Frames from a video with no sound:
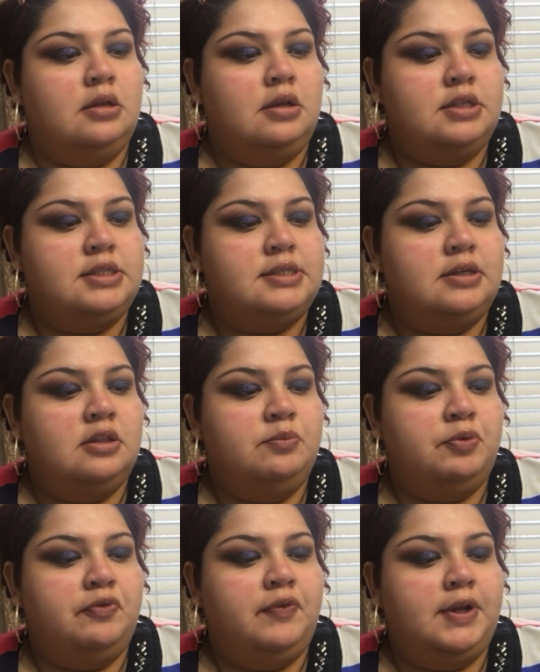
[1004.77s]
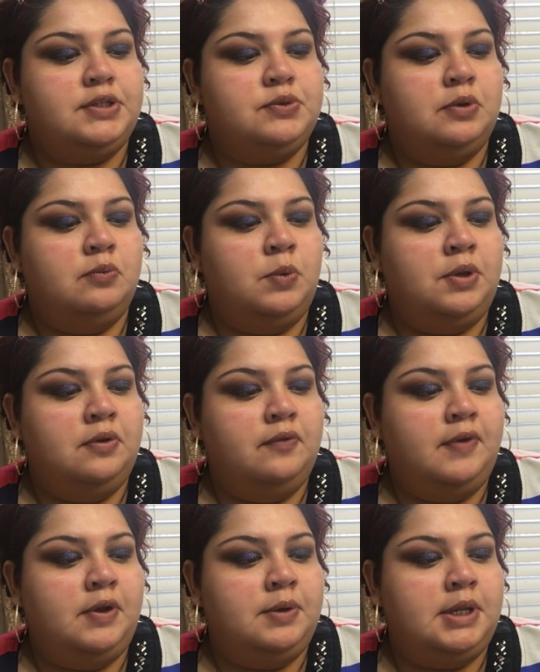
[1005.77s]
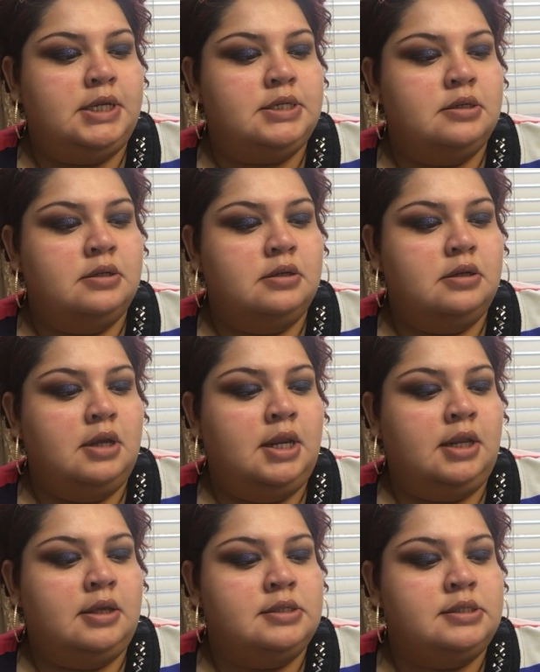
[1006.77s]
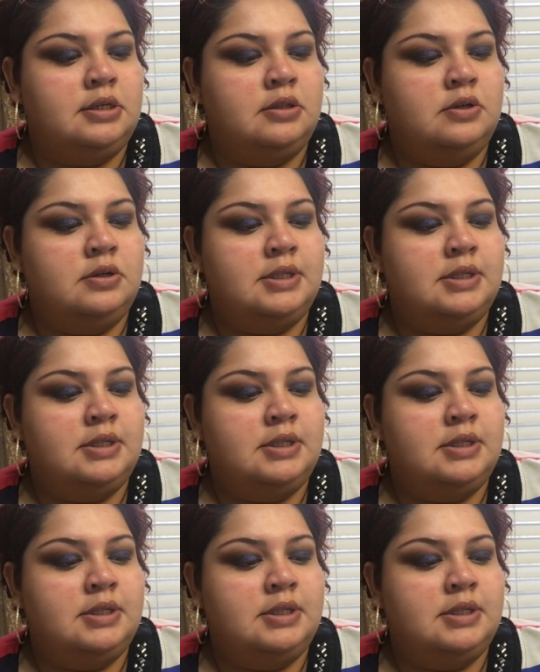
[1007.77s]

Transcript: Conceal and Perfect 2-in-1 Foundation and Concealer.